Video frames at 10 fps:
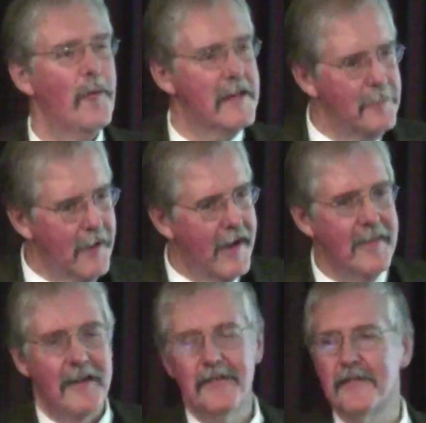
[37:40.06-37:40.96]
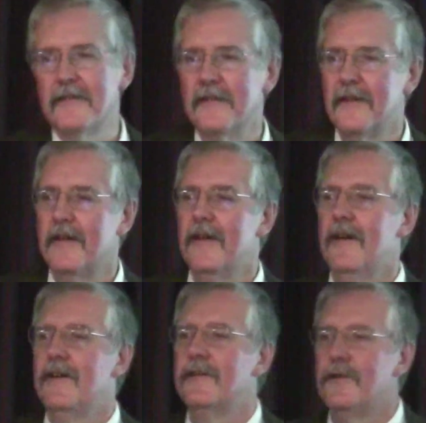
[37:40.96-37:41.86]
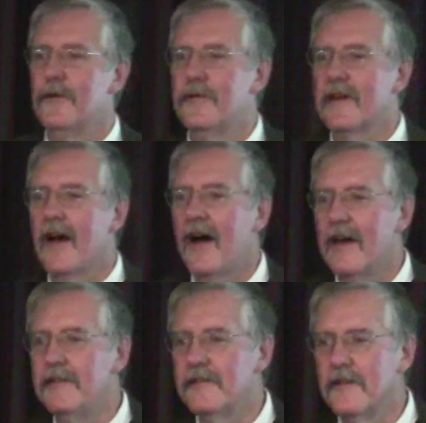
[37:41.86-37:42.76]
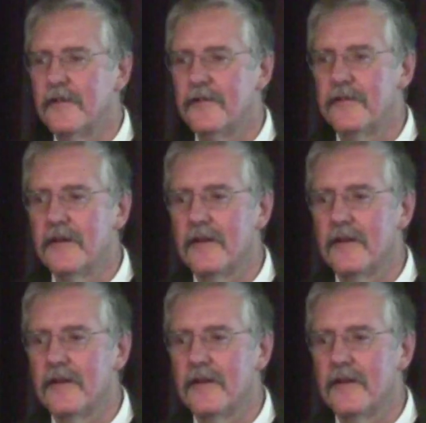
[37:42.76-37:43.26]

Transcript: we can apply this to the kinds of